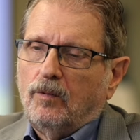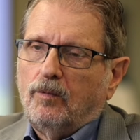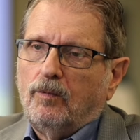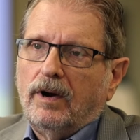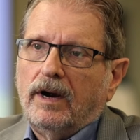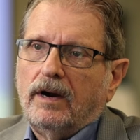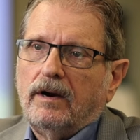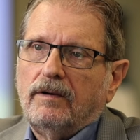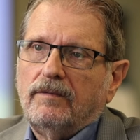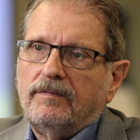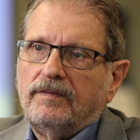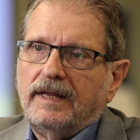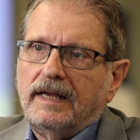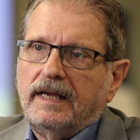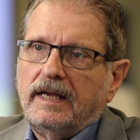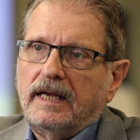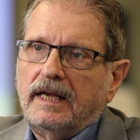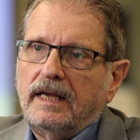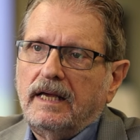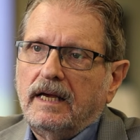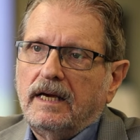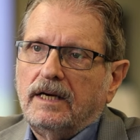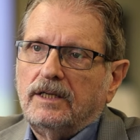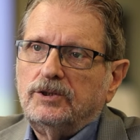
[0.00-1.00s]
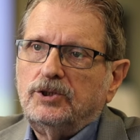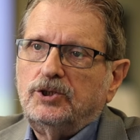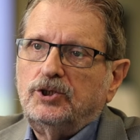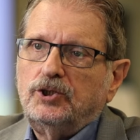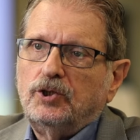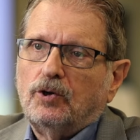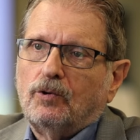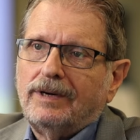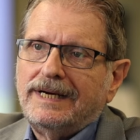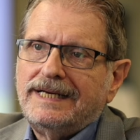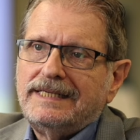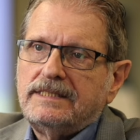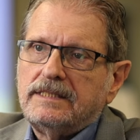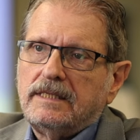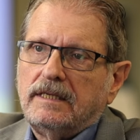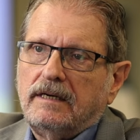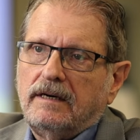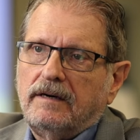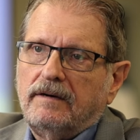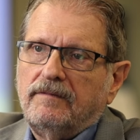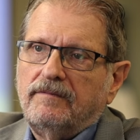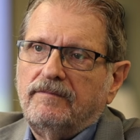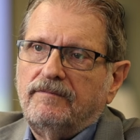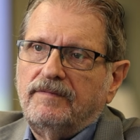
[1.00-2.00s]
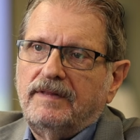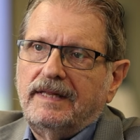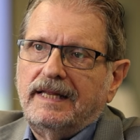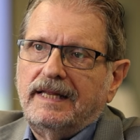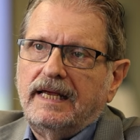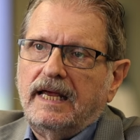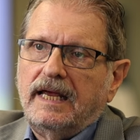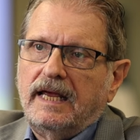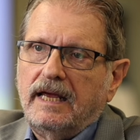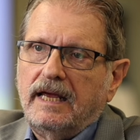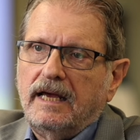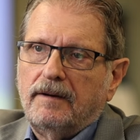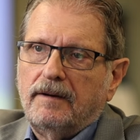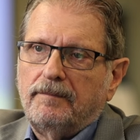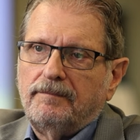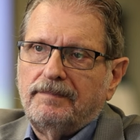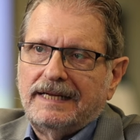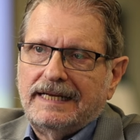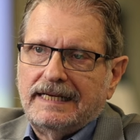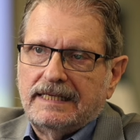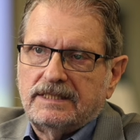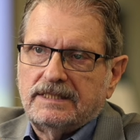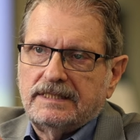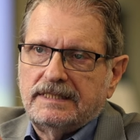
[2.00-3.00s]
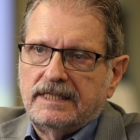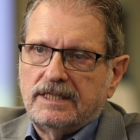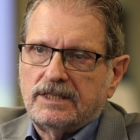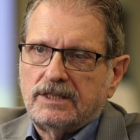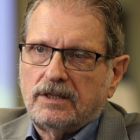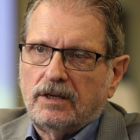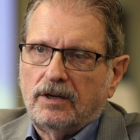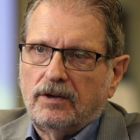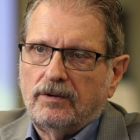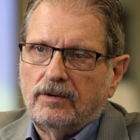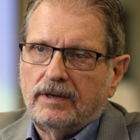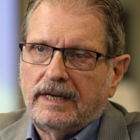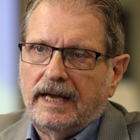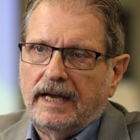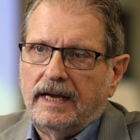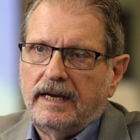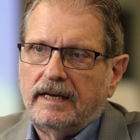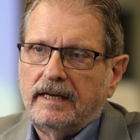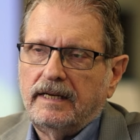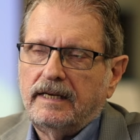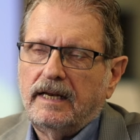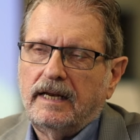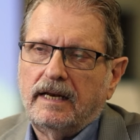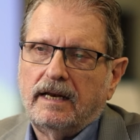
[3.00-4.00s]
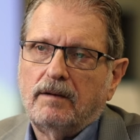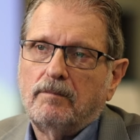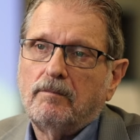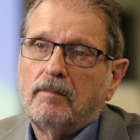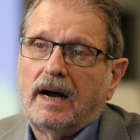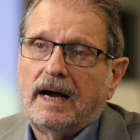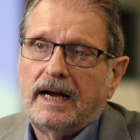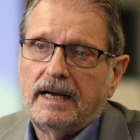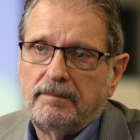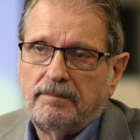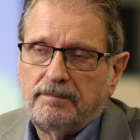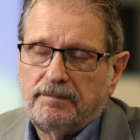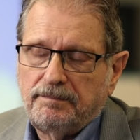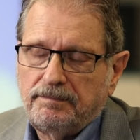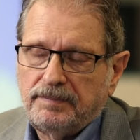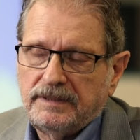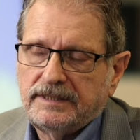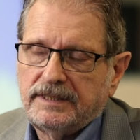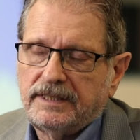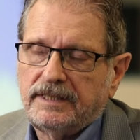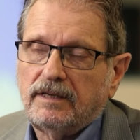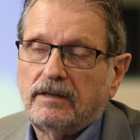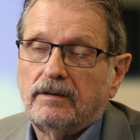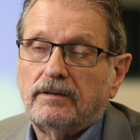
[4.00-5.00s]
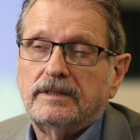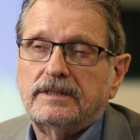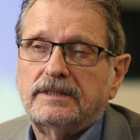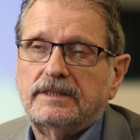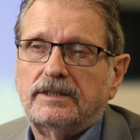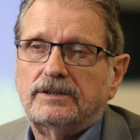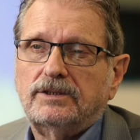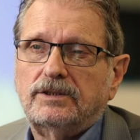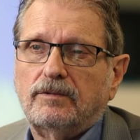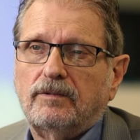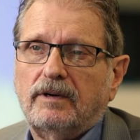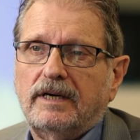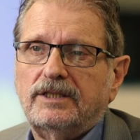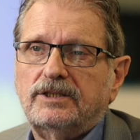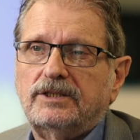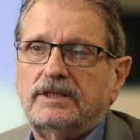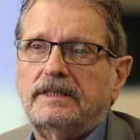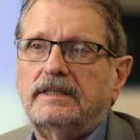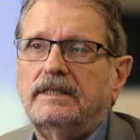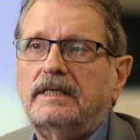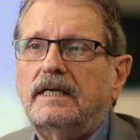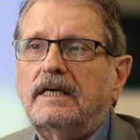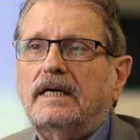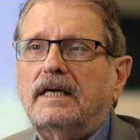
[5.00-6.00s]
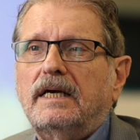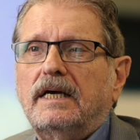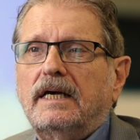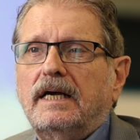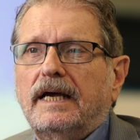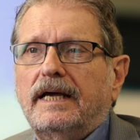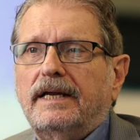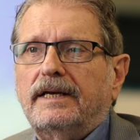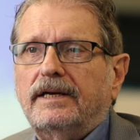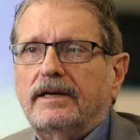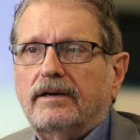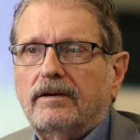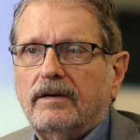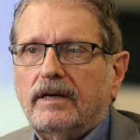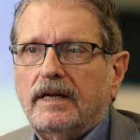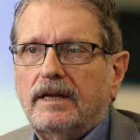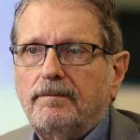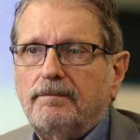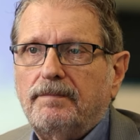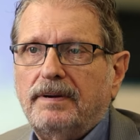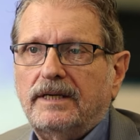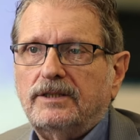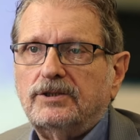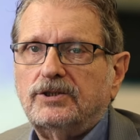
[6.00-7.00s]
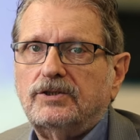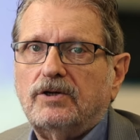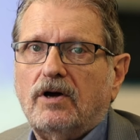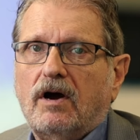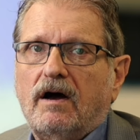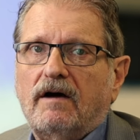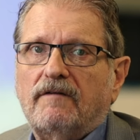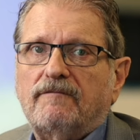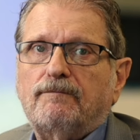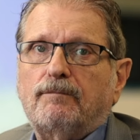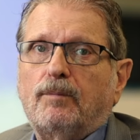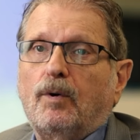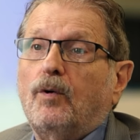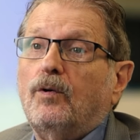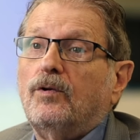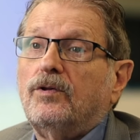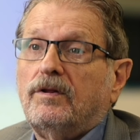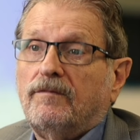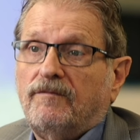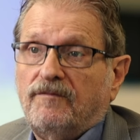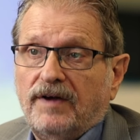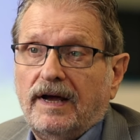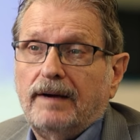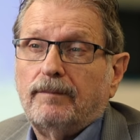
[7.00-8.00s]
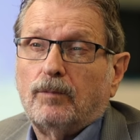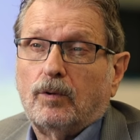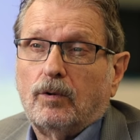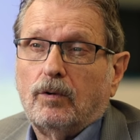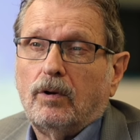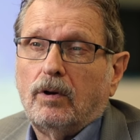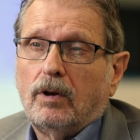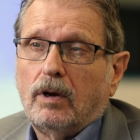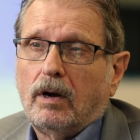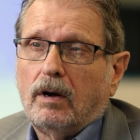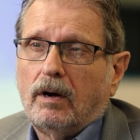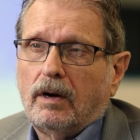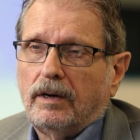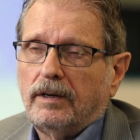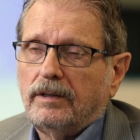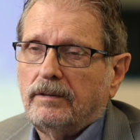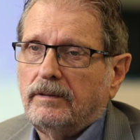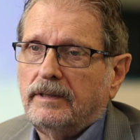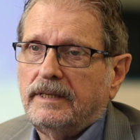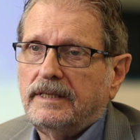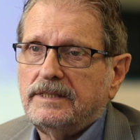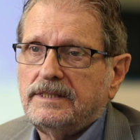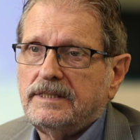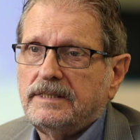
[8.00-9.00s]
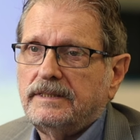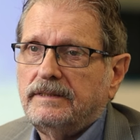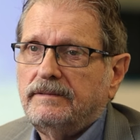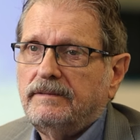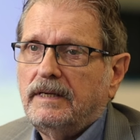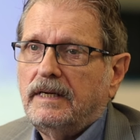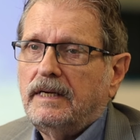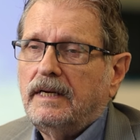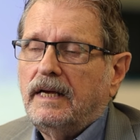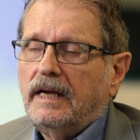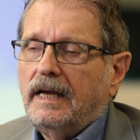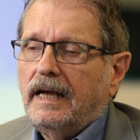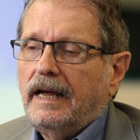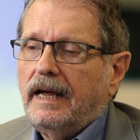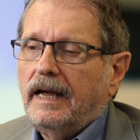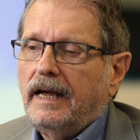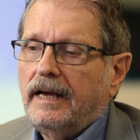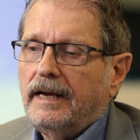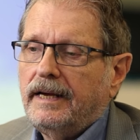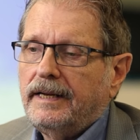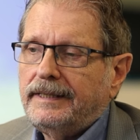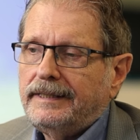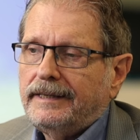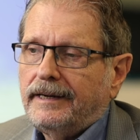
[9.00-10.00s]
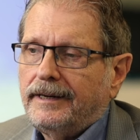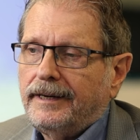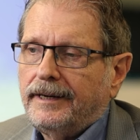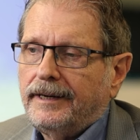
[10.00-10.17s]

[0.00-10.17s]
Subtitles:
where the joint of the hip gets dislocated, and in my particular situation, it nearly pinched off both femoral arteries. And